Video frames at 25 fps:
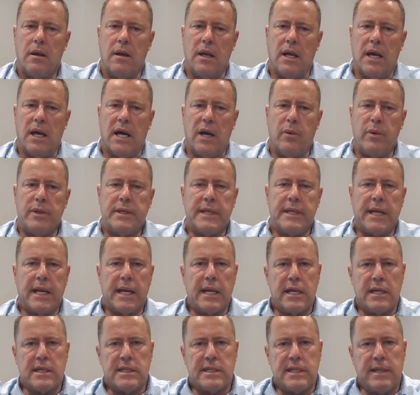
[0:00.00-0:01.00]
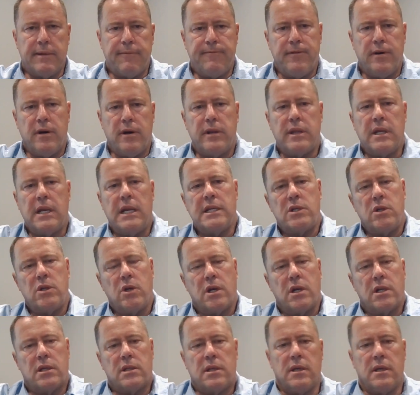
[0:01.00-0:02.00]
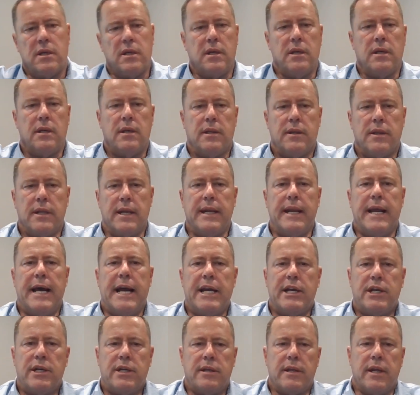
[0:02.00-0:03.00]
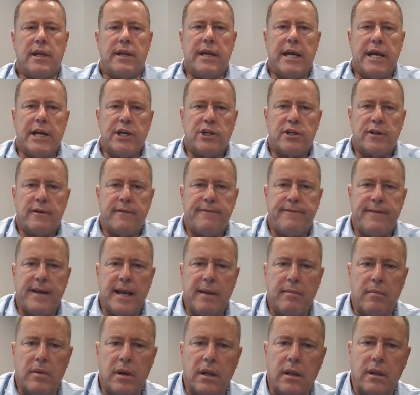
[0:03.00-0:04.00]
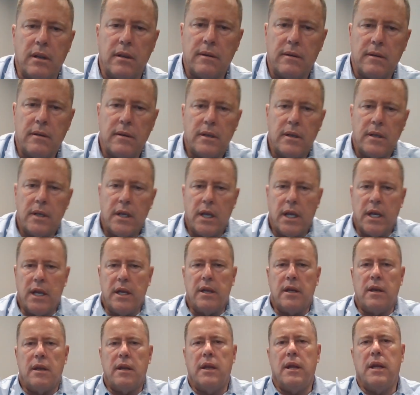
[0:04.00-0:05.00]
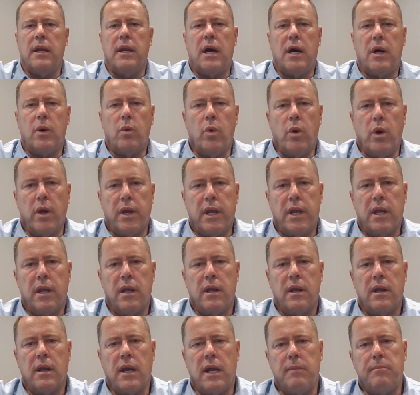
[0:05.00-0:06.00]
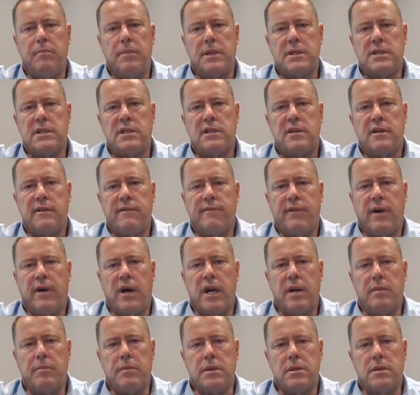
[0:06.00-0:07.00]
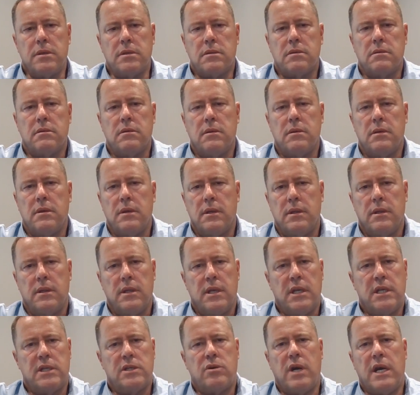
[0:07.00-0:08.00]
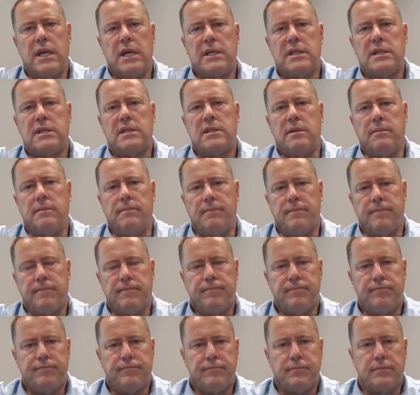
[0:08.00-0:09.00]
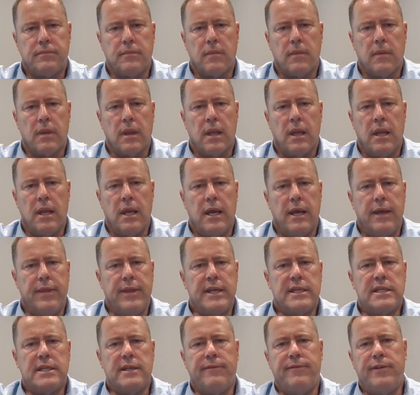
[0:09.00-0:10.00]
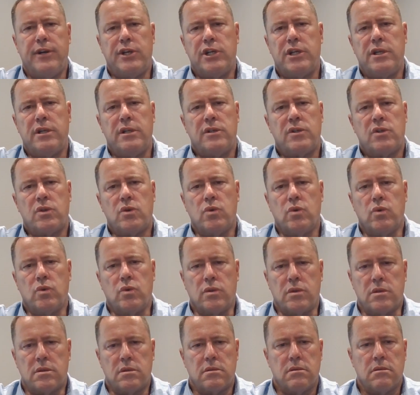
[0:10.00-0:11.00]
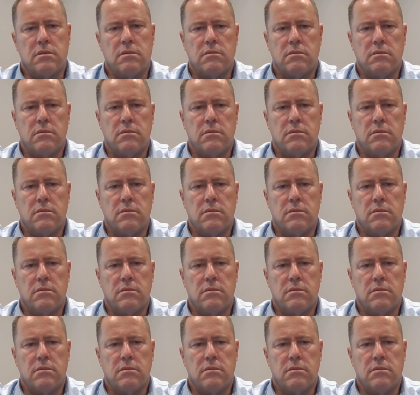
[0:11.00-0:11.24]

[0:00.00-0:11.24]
Now we take it a step further. Let's look at the nation family in our working and business environments. There's racism. There's division in schools.